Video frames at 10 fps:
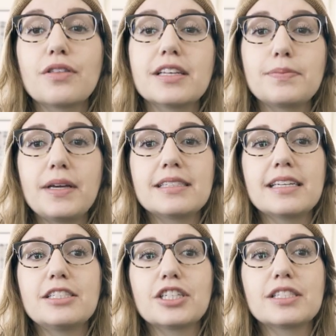So this piece
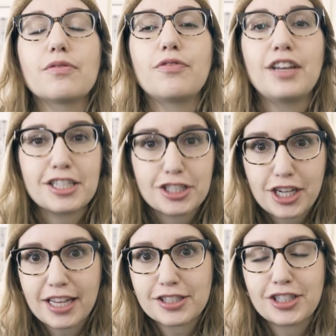I just finished
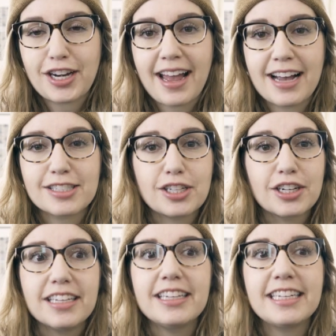yesterday. I
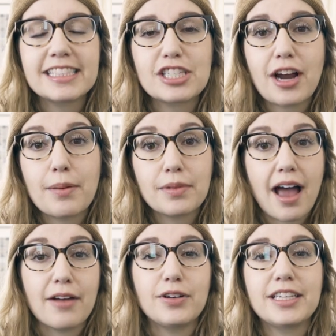started an Instagram
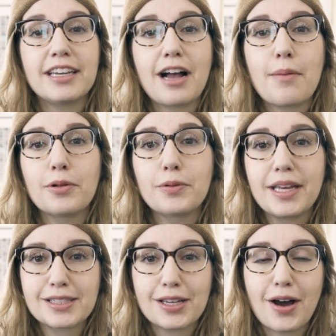live we did a couple of
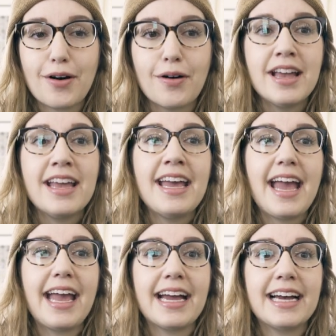weeks ago,
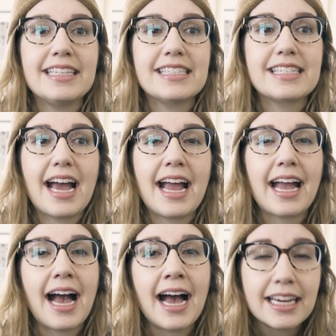and I
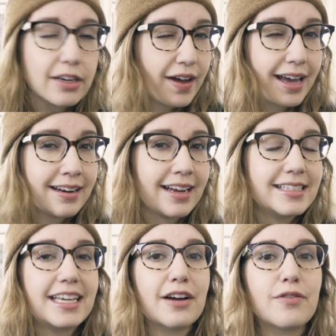kind of had an
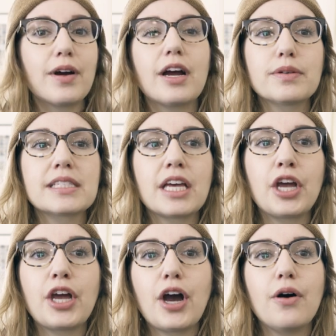idea of where it was
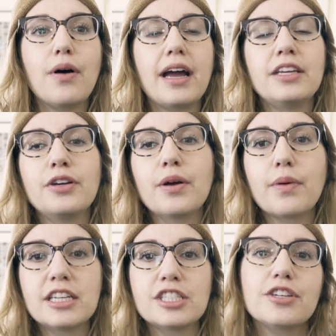gonna go. I knew I
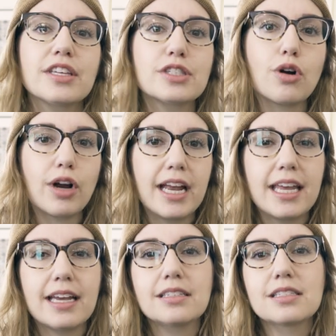wanted to do this
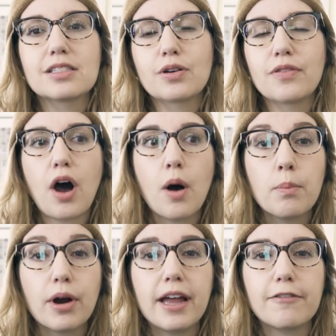gradient sort of
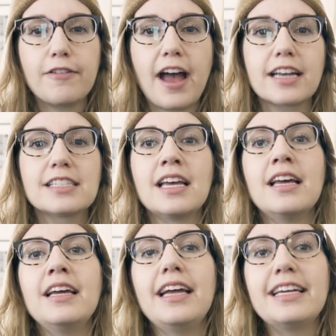ombre effect.
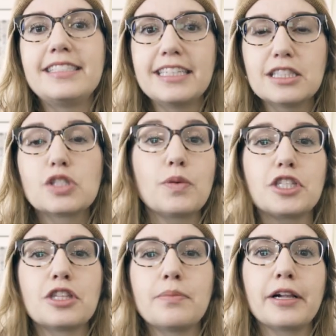It did
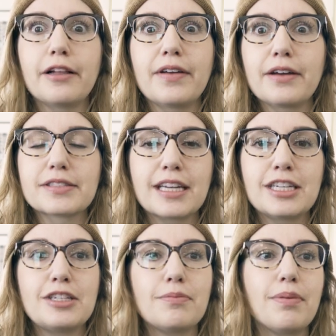switch in the middle of it. I was
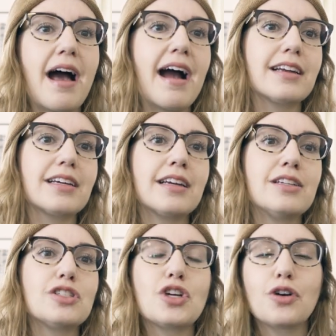gonna do black
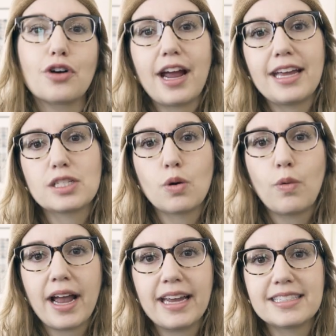to gray to
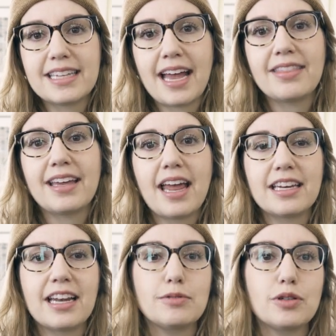white, and then
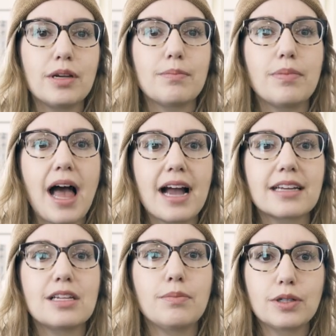ended up doing
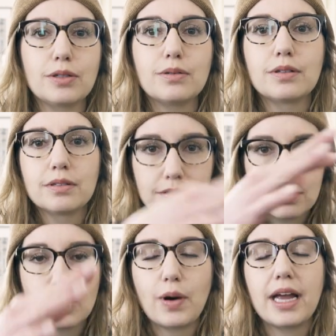black to blue
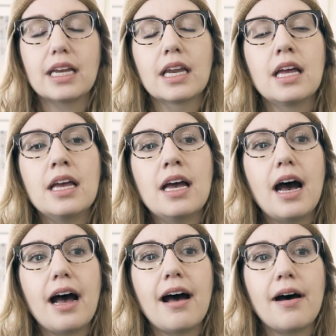to white.
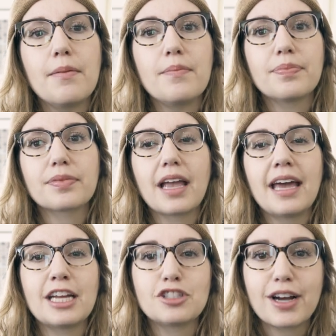Um,
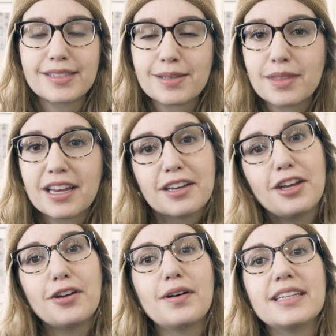and I tried something new.